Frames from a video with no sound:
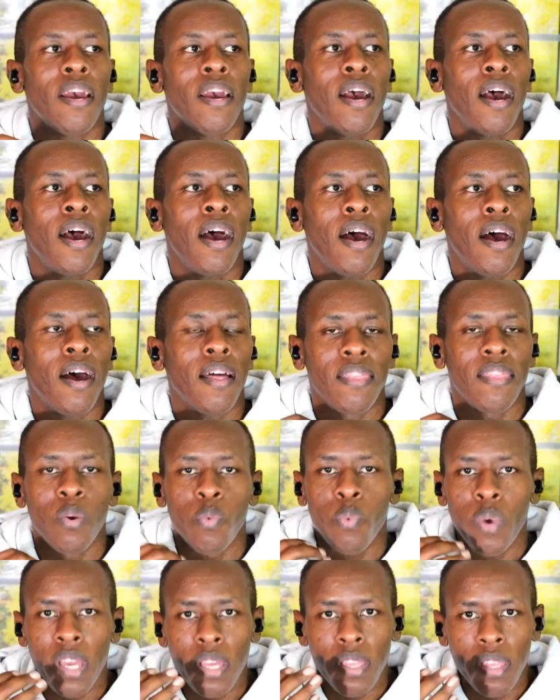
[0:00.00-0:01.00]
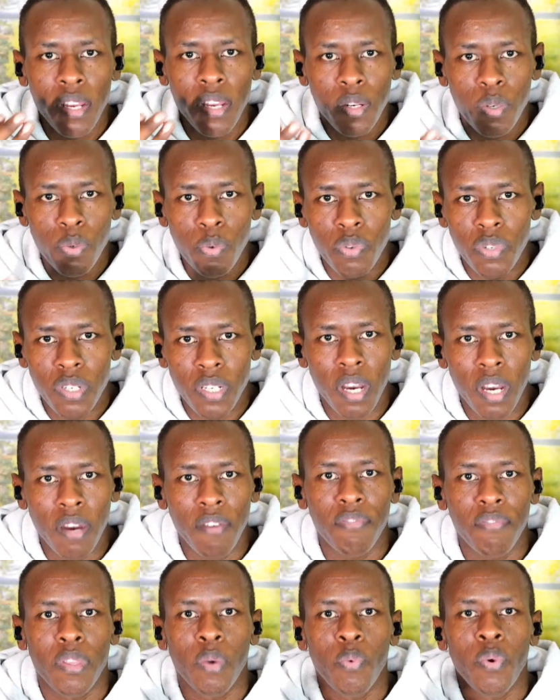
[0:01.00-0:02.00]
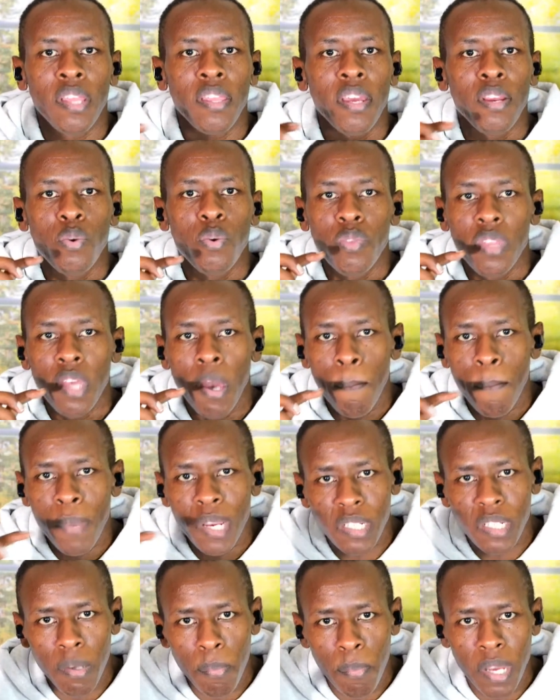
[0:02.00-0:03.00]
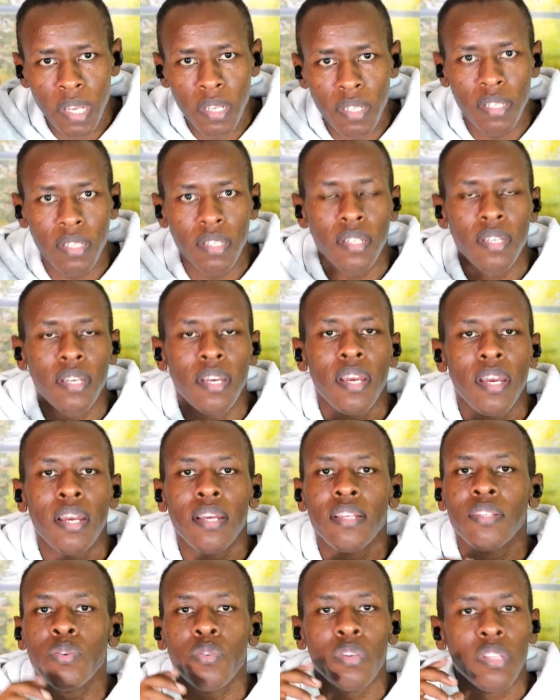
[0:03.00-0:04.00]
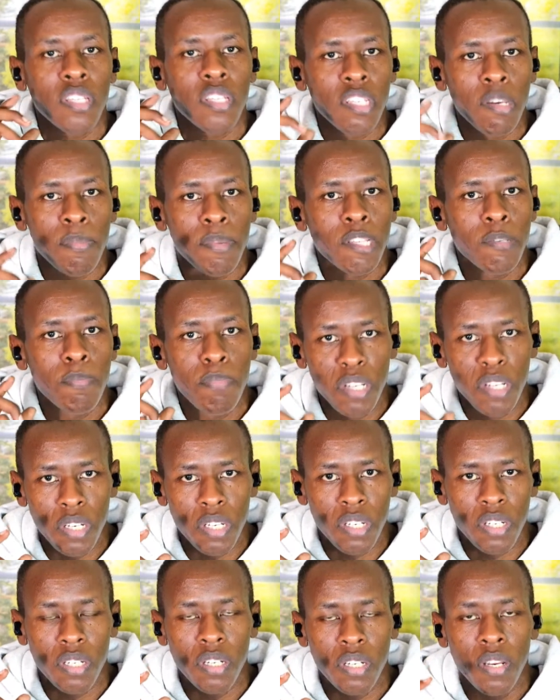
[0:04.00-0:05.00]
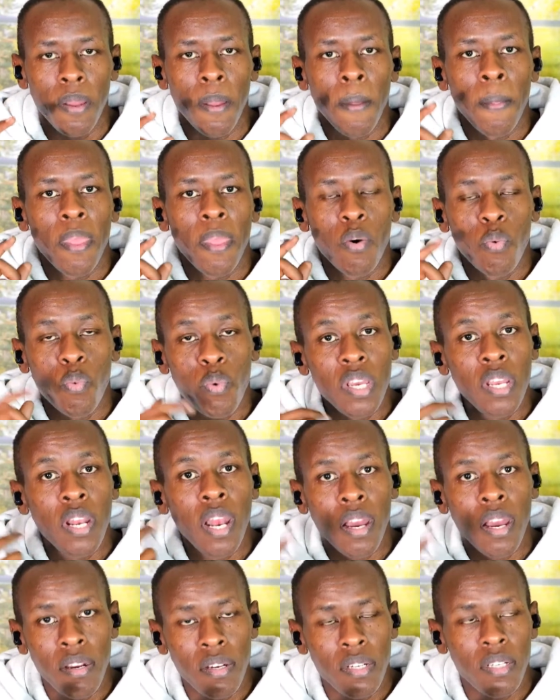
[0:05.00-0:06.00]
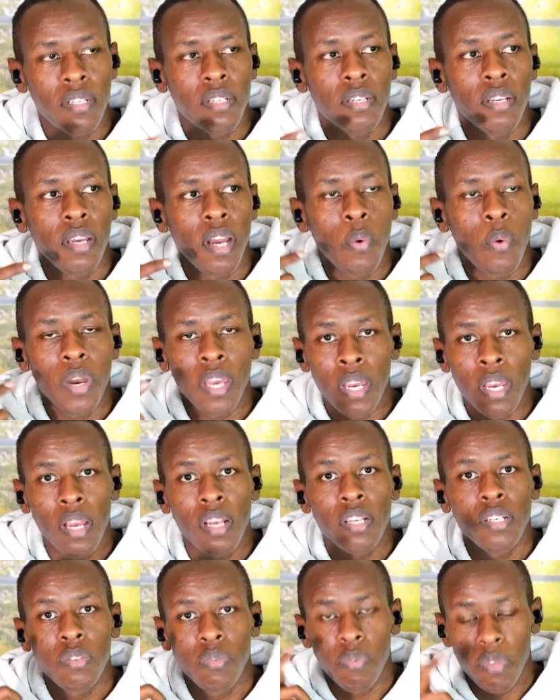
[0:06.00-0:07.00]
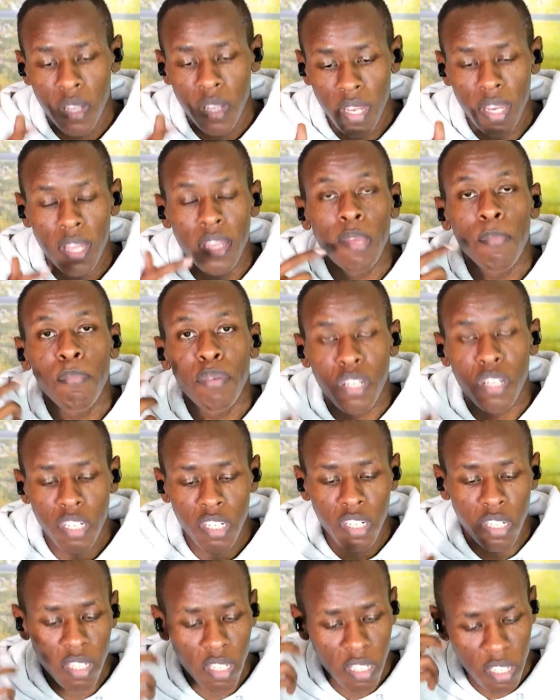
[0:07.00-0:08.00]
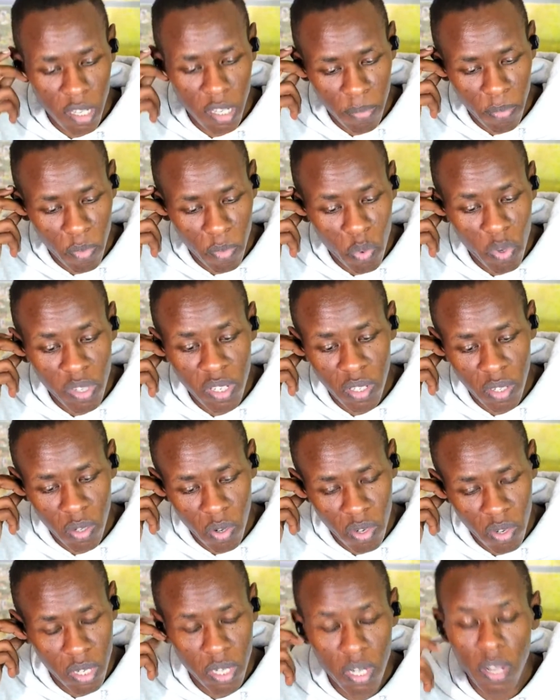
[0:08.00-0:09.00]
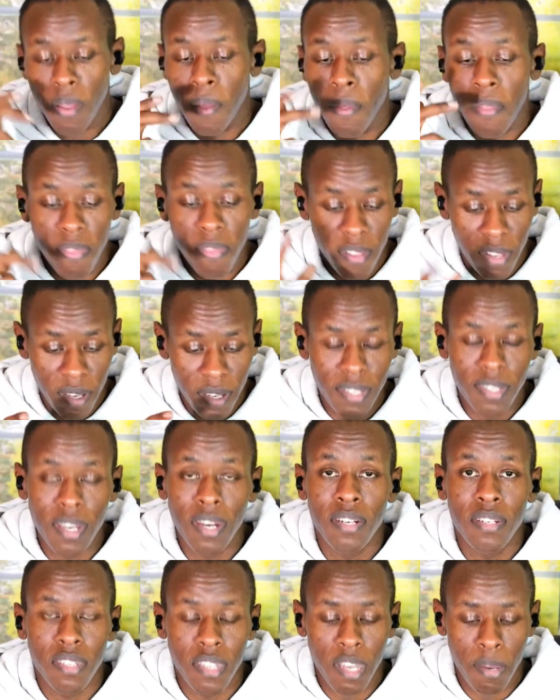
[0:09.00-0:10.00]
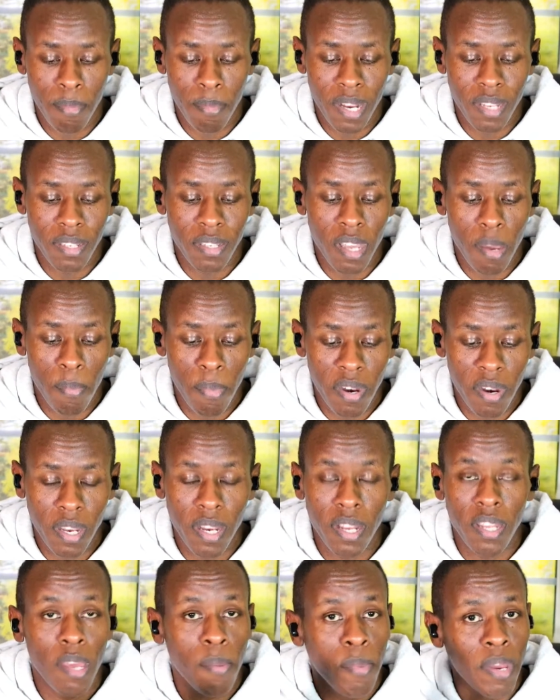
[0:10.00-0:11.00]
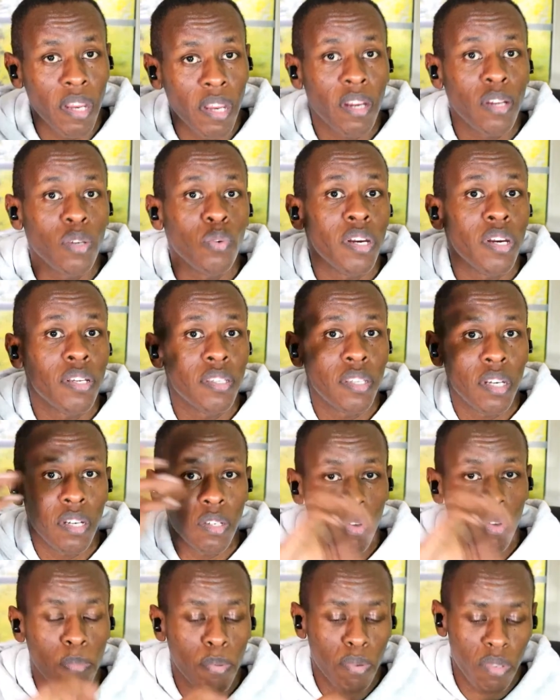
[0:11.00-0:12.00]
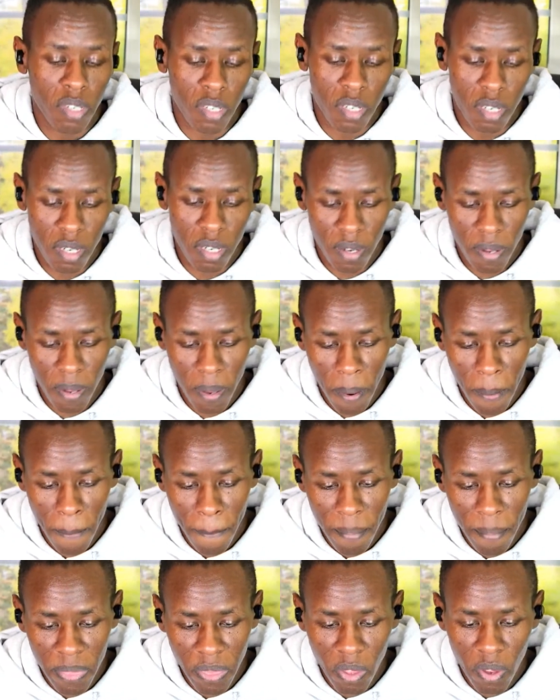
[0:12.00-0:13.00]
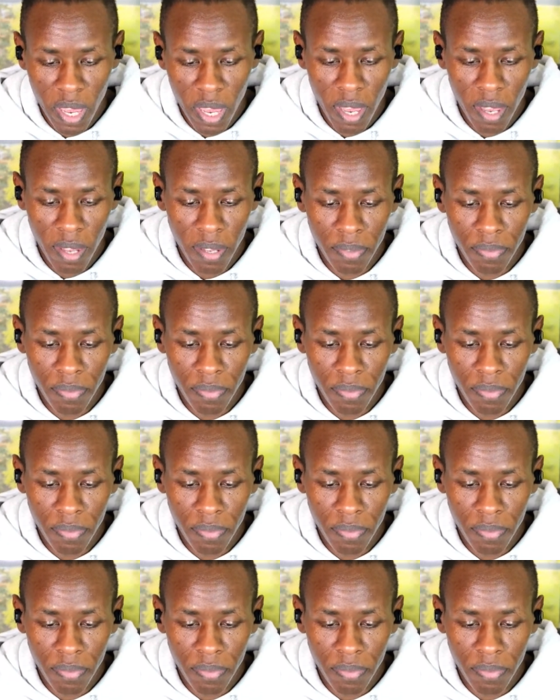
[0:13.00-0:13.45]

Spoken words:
The way they do stuff, the way they do their measurement is not the same as British. We learned our English, the British system, which is not the exact same as the American. The American do exact opposite, okay?